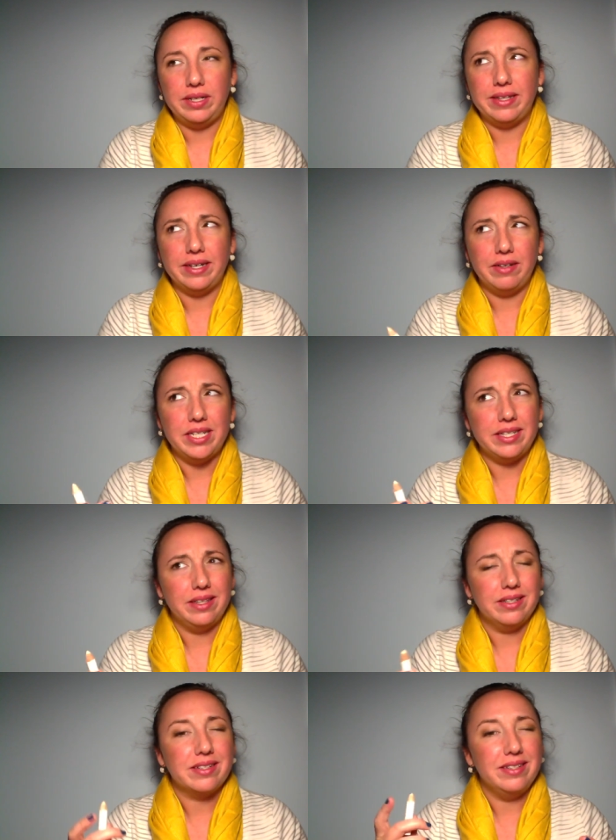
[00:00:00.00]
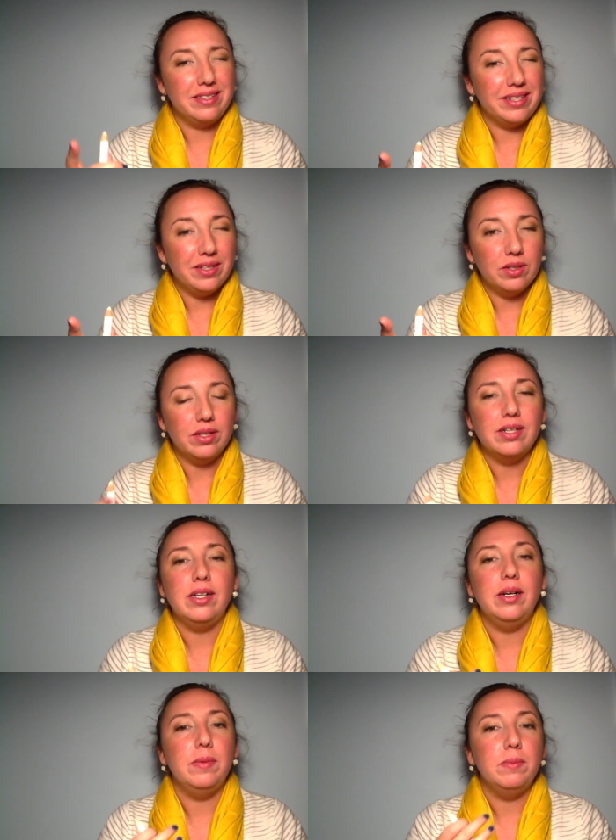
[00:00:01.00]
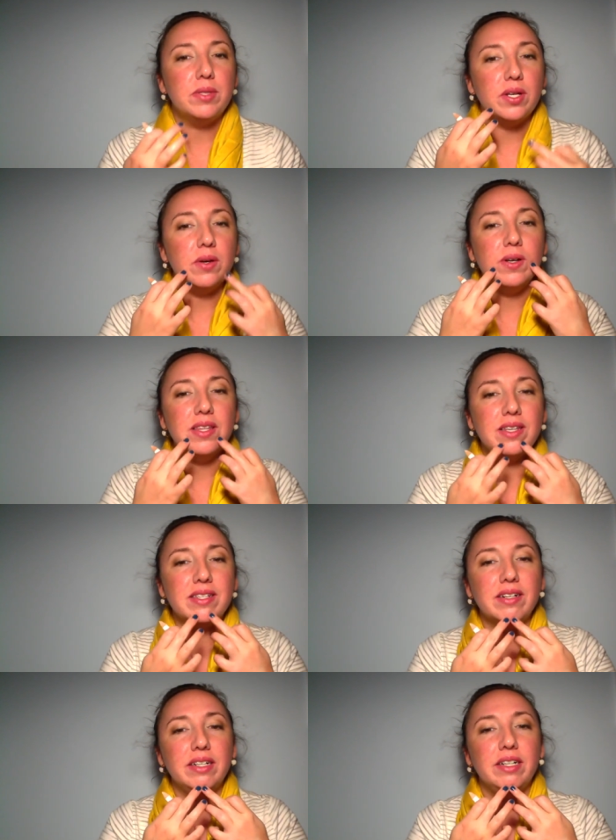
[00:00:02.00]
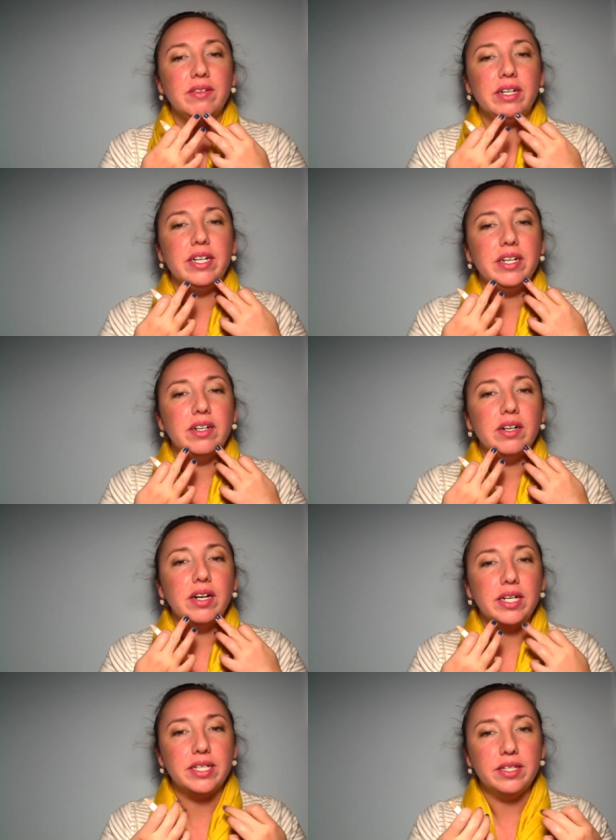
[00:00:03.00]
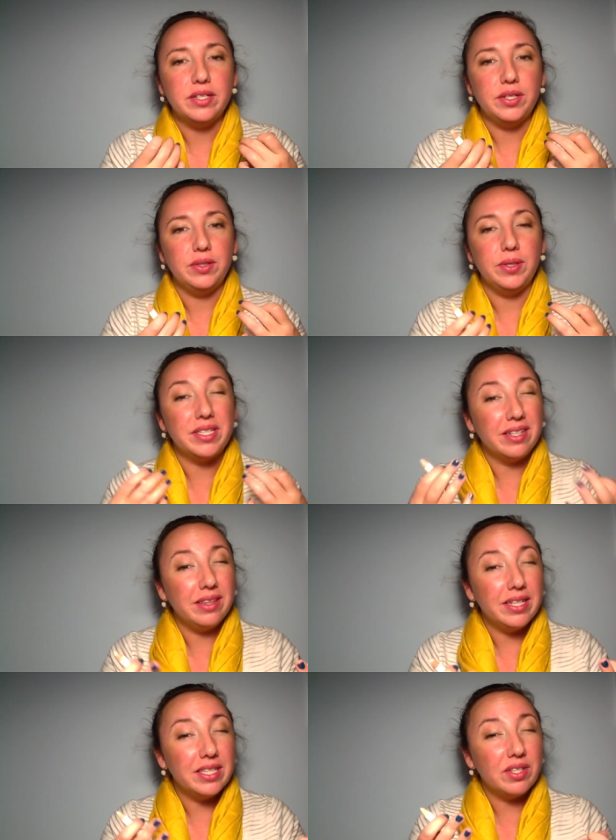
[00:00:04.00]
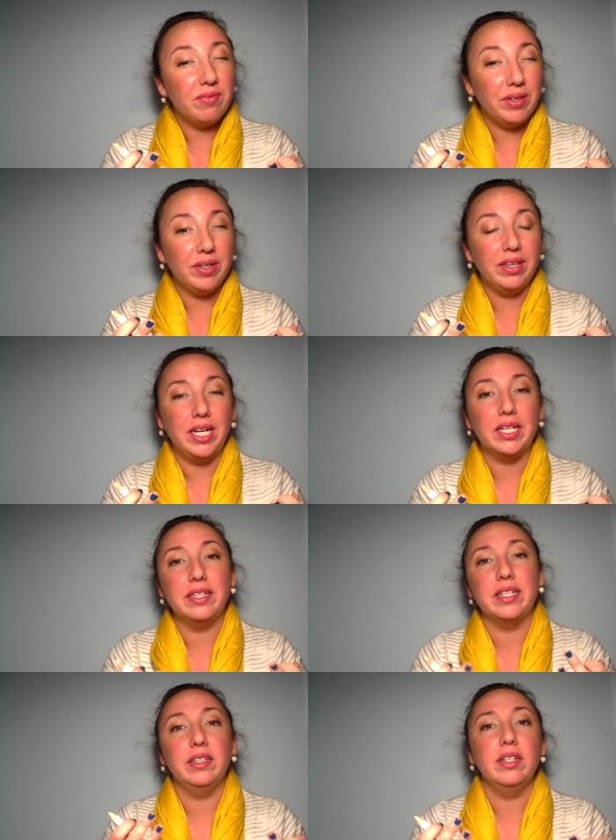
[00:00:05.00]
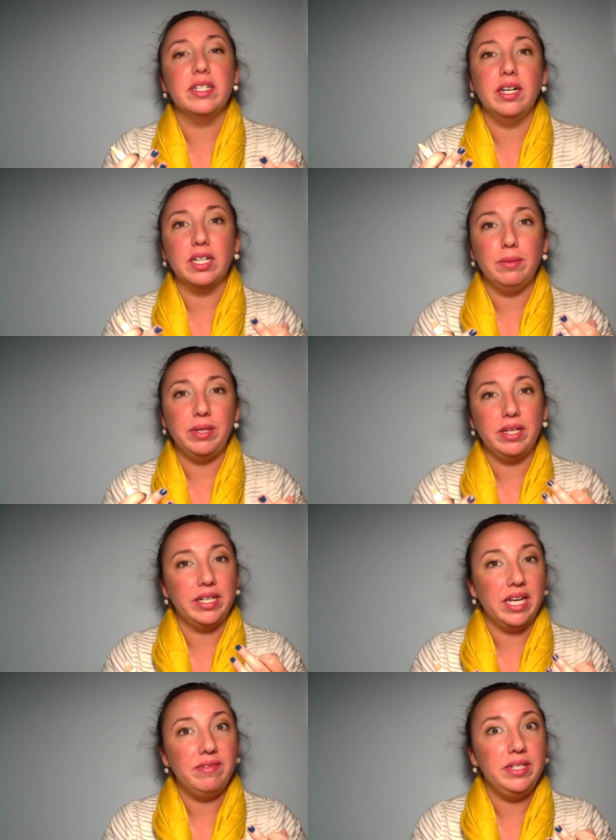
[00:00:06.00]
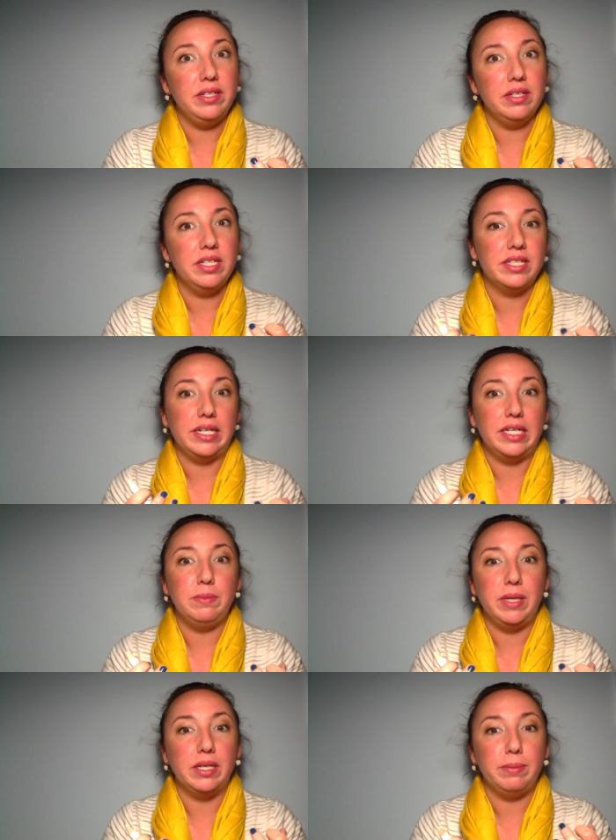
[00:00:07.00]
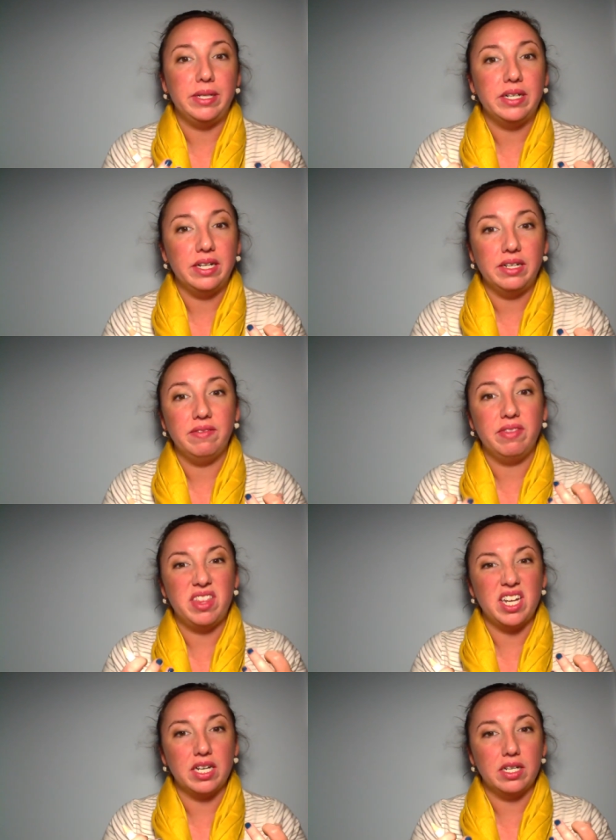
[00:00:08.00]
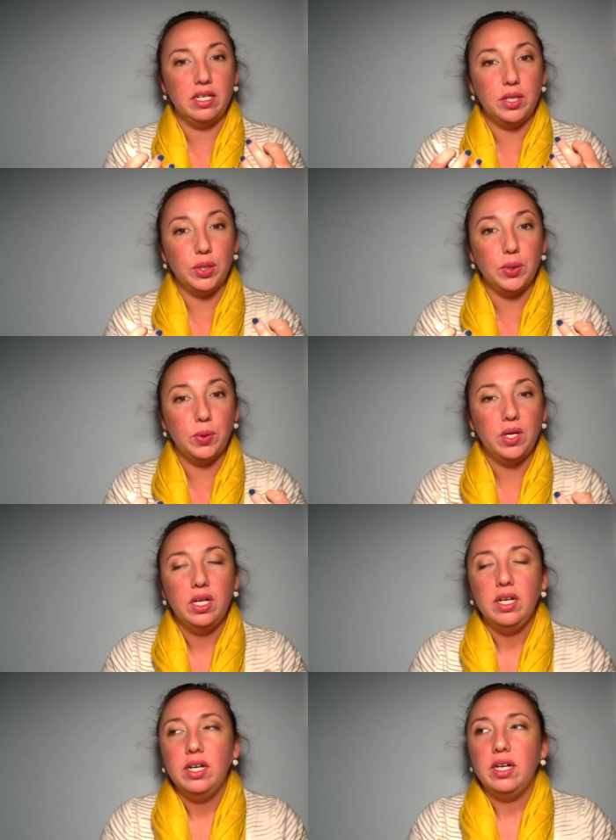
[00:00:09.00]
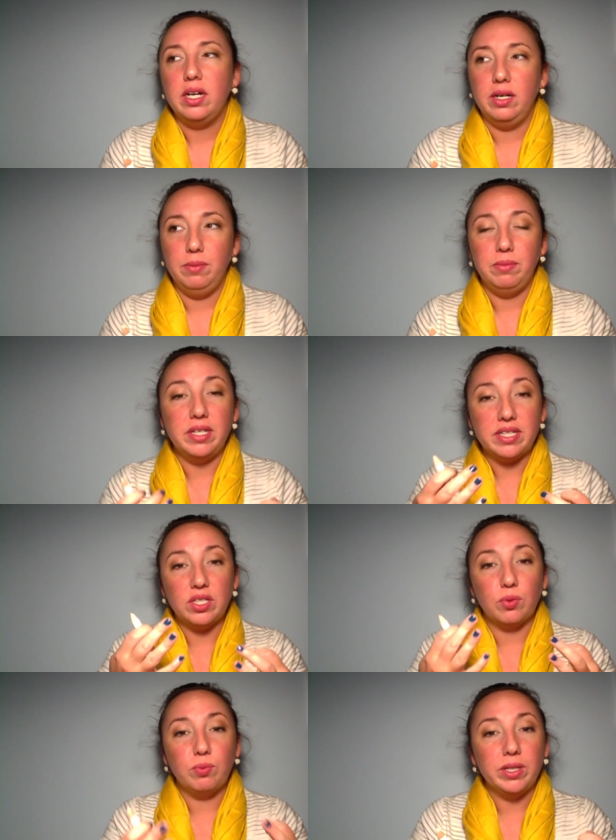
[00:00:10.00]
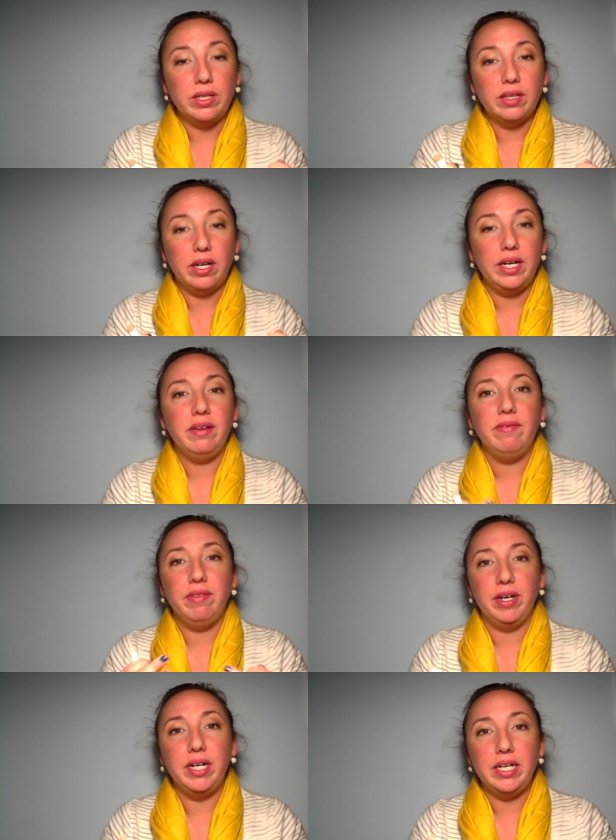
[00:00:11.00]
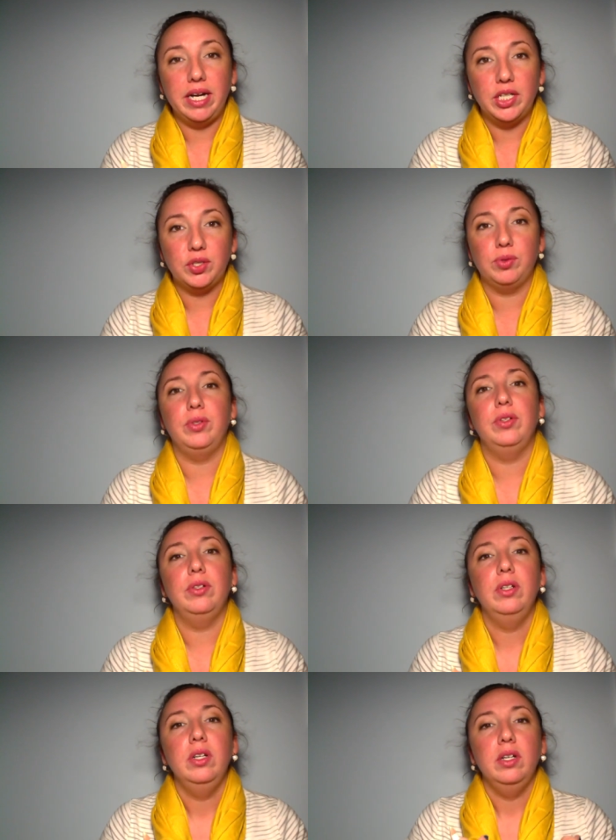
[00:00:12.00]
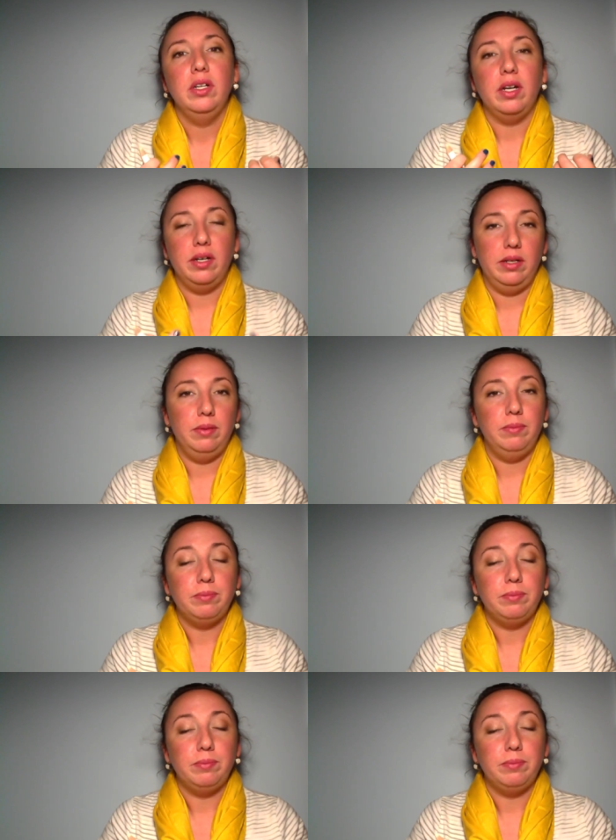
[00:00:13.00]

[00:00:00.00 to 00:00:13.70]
I think I already said this, concealer. Um, so in this area right here, I tend to, it's a, it's a fairly light concealer. It's not going to be like heavy duty stage makeup-y kind of thick goo. Um, this is a really light, very natural um,